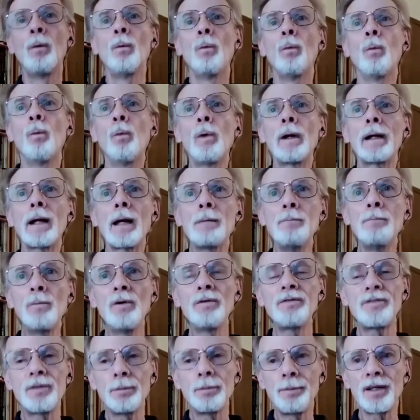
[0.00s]
When I
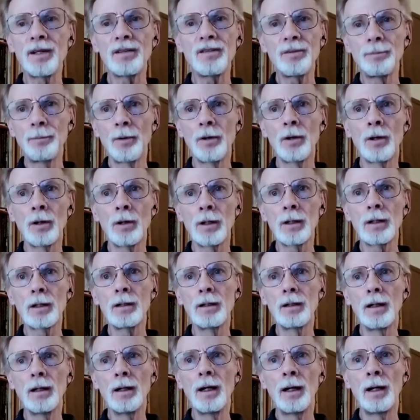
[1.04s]
moved to Pittsburgh,
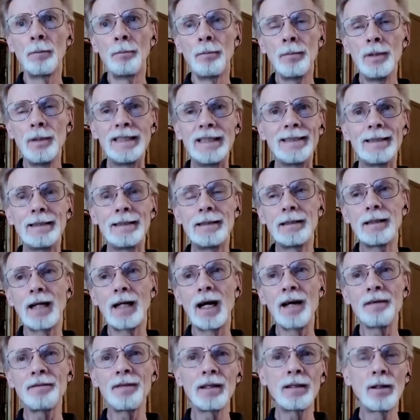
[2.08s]

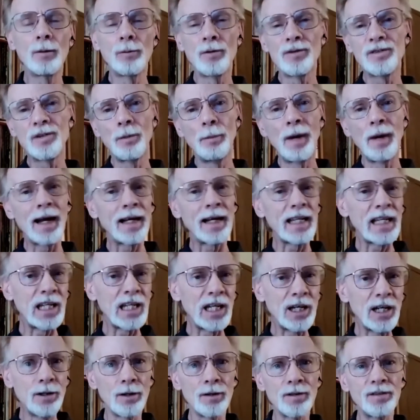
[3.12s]
I think there was about a
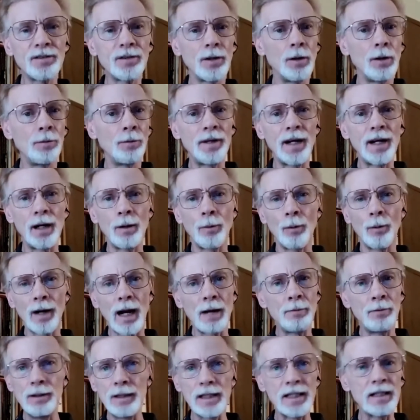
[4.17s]
year or so there where I
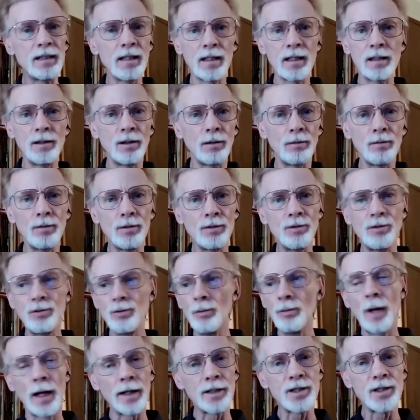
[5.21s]
really didn't do
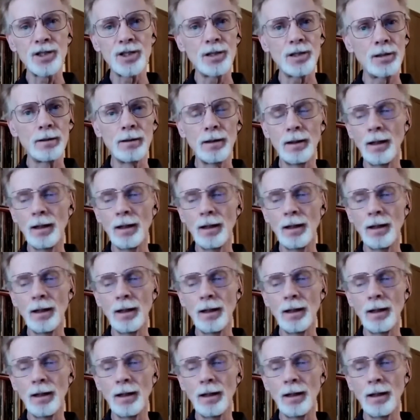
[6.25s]
much.